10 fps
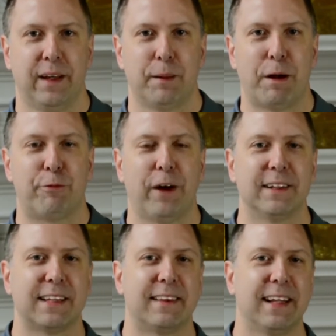And my
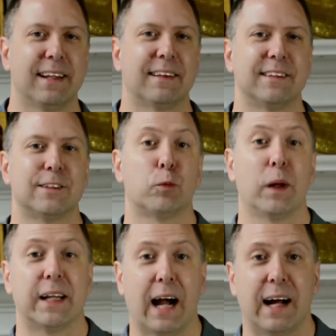friends, I think that this is
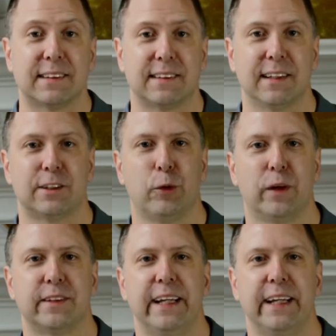what God says to us